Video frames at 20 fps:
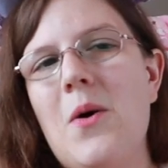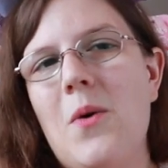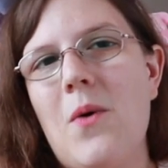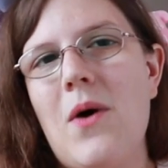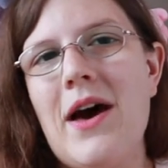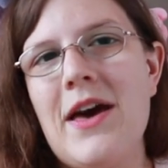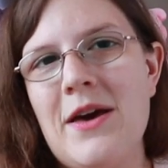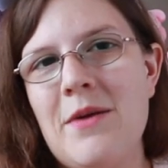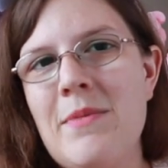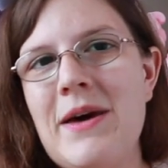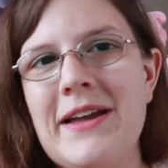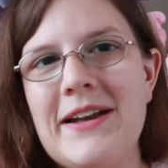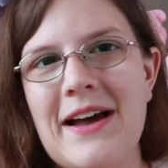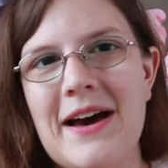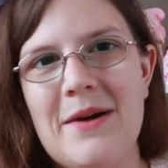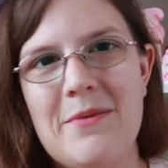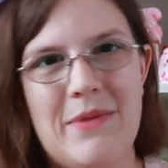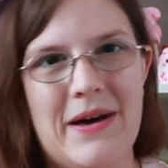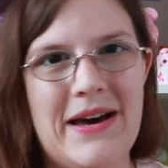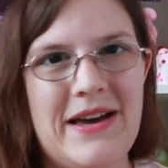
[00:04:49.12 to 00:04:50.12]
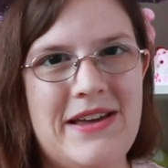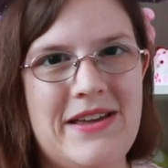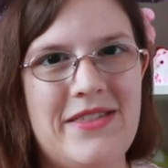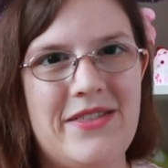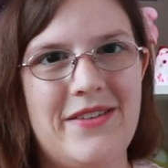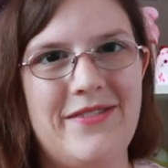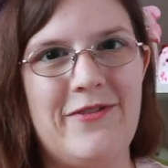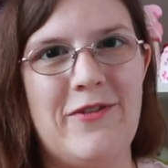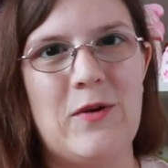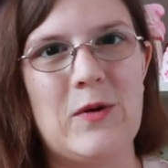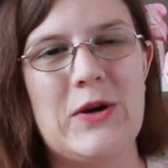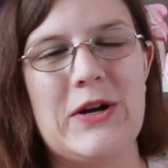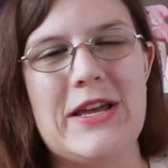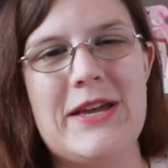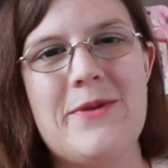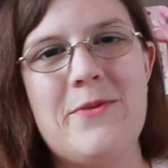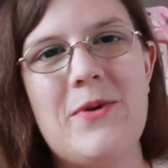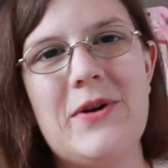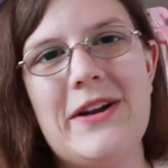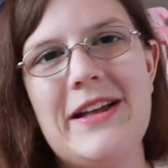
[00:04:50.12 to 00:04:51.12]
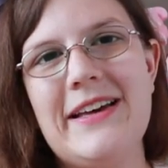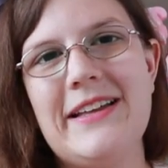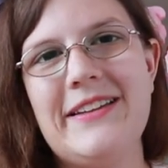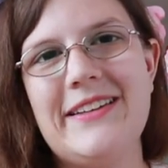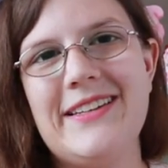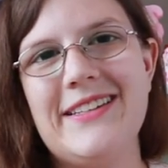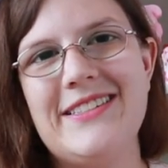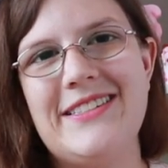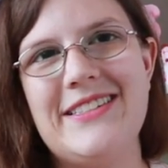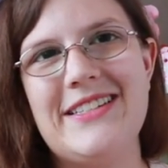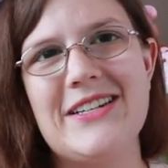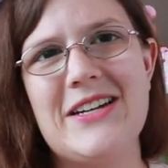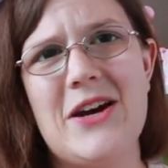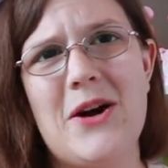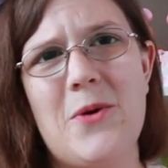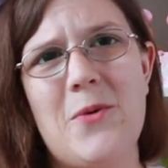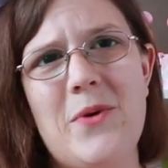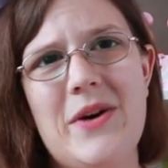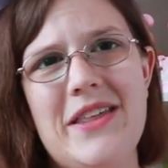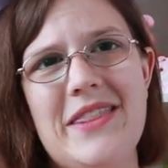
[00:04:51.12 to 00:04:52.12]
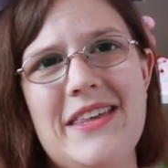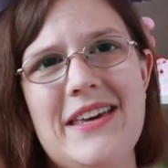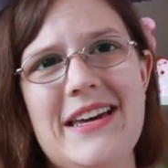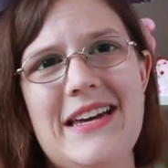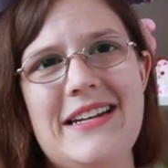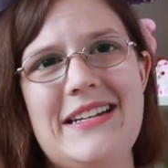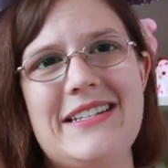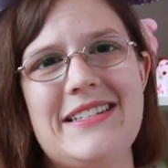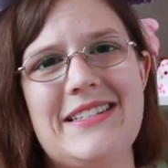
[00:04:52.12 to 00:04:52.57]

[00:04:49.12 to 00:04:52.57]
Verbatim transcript: why am I not buying the forky one at least to go with it?